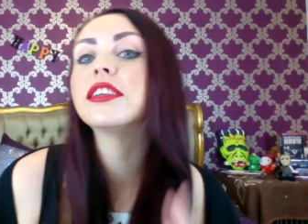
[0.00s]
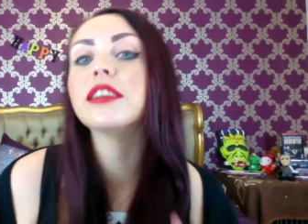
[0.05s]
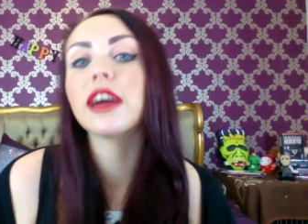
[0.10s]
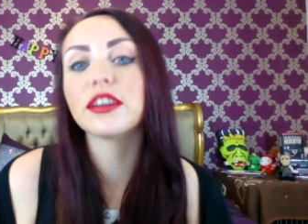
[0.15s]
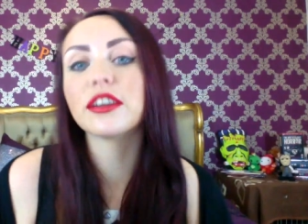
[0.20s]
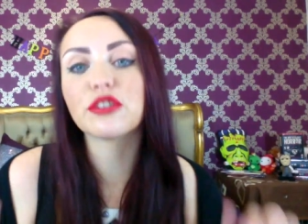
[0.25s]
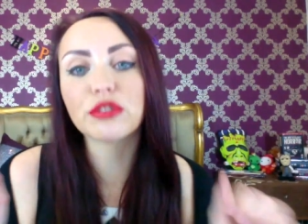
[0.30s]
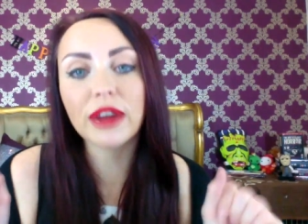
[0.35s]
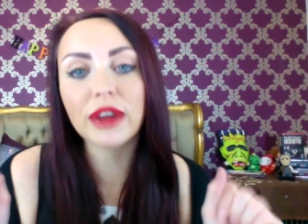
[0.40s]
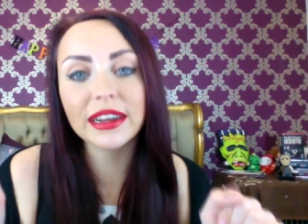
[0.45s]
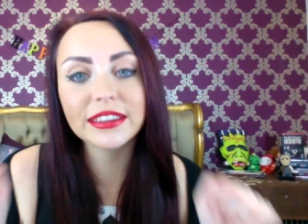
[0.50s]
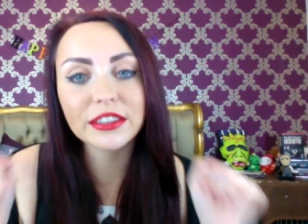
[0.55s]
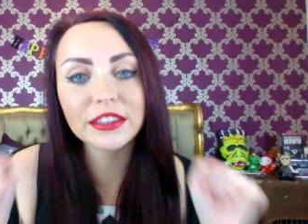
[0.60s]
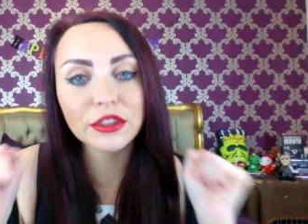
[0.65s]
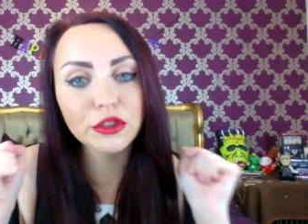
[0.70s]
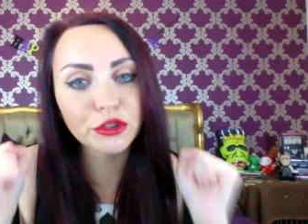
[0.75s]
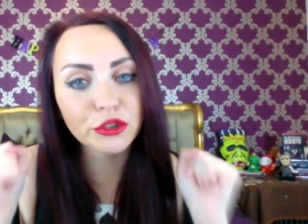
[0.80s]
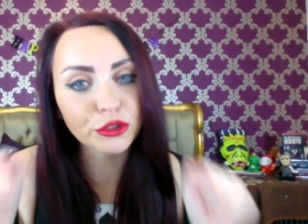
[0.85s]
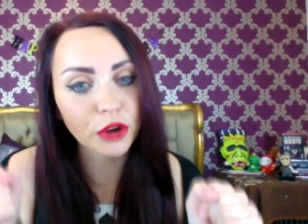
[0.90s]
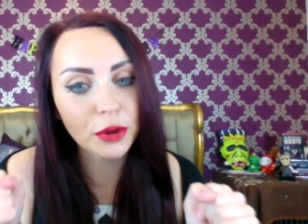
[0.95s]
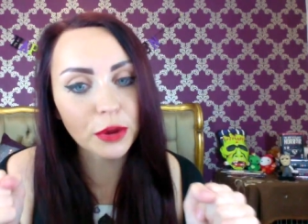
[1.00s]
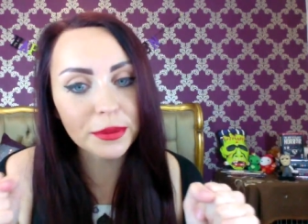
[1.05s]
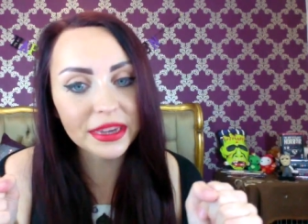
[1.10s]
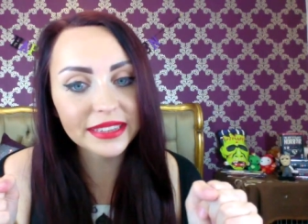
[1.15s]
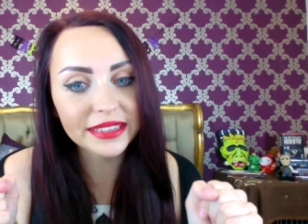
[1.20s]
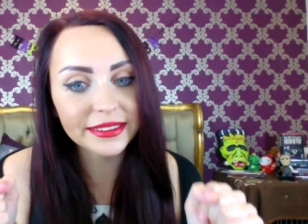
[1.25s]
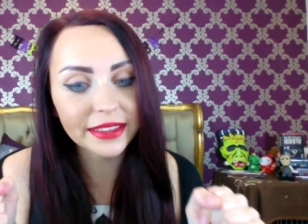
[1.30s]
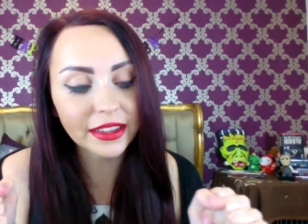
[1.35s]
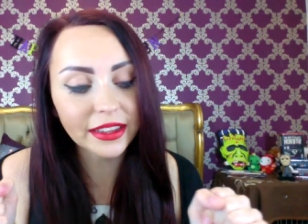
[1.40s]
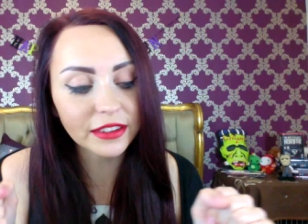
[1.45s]
I tried to control
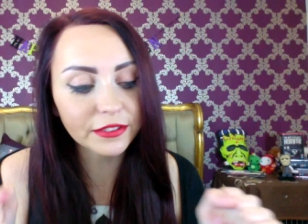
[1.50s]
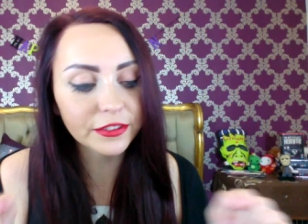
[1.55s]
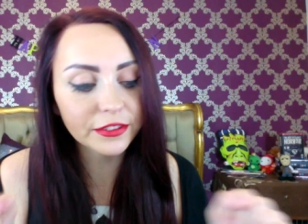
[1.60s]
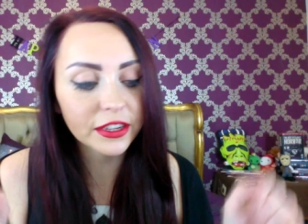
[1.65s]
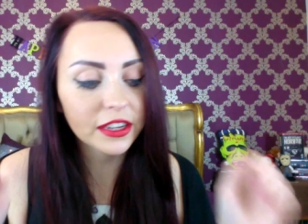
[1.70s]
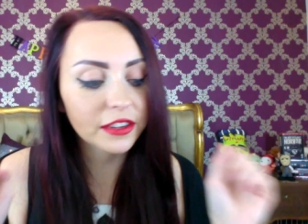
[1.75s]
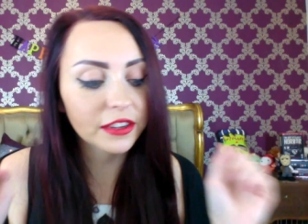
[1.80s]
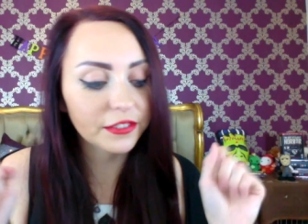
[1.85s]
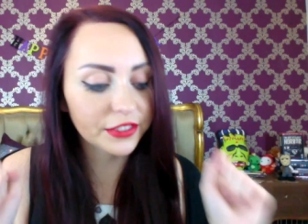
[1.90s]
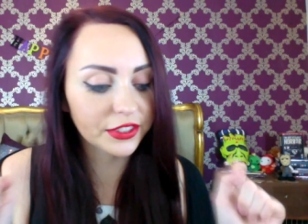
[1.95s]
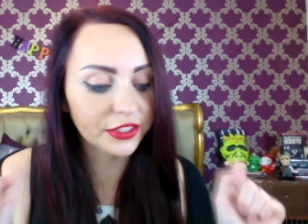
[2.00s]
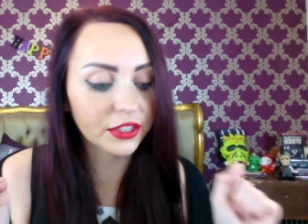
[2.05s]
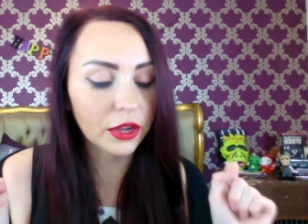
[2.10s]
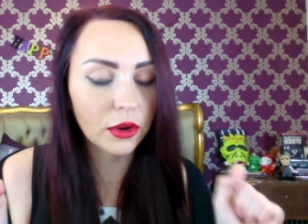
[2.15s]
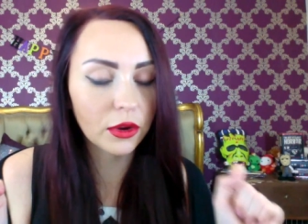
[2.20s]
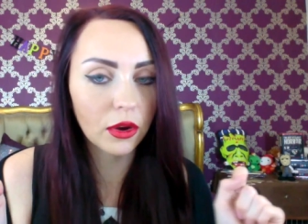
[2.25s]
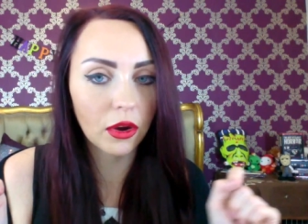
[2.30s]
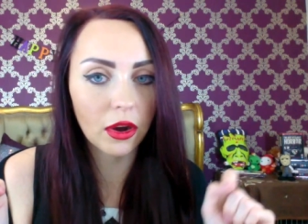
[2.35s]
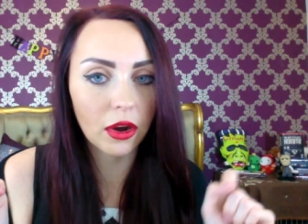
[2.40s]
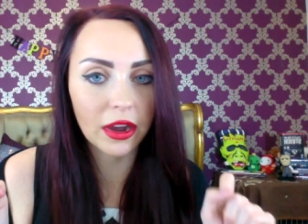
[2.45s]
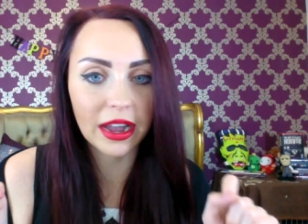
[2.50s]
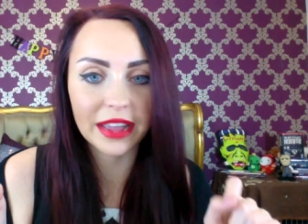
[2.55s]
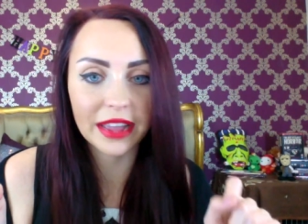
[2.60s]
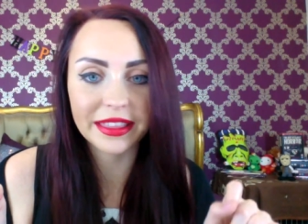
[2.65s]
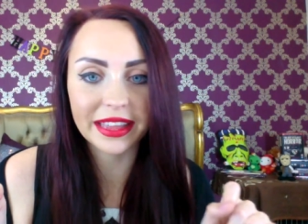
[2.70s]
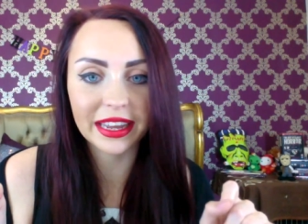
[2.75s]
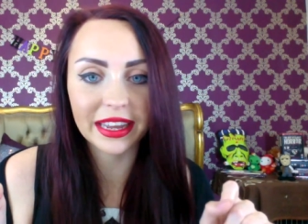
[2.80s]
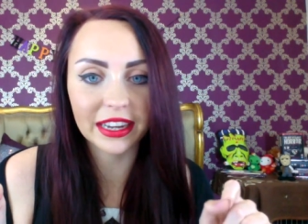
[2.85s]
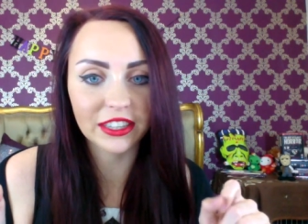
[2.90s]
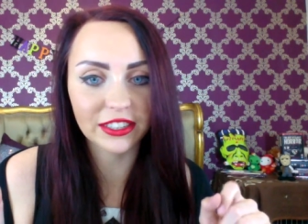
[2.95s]
myself for so long
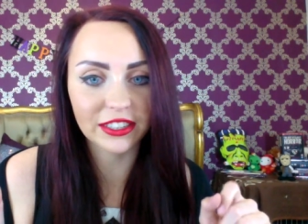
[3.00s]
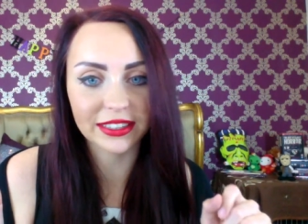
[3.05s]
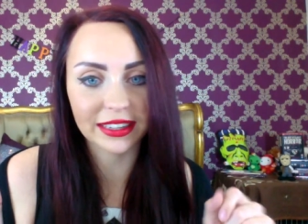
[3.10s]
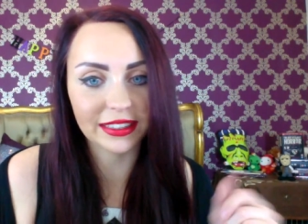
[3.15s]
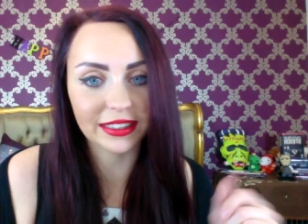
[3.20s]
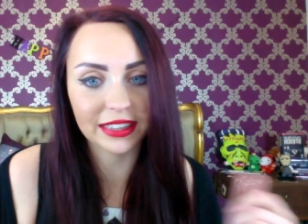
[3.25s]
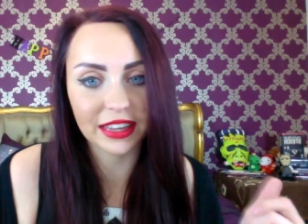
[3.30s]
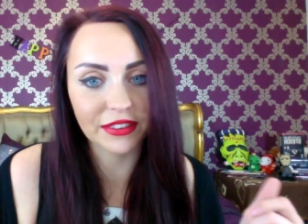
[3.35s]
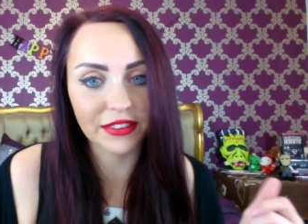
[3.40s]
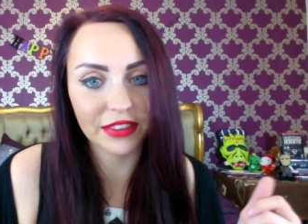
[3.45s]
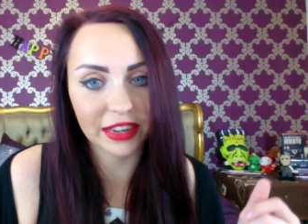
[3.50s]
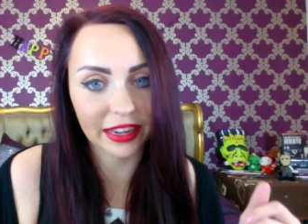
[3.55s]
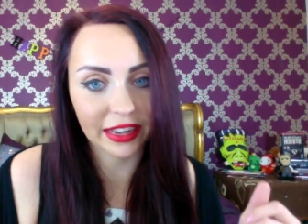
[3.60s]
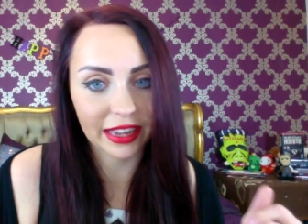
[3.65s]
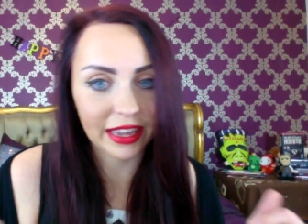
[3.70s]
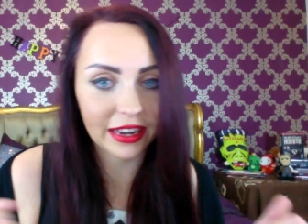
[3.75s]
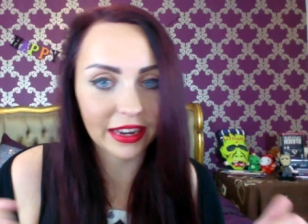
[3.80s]
and then I just had to give in and get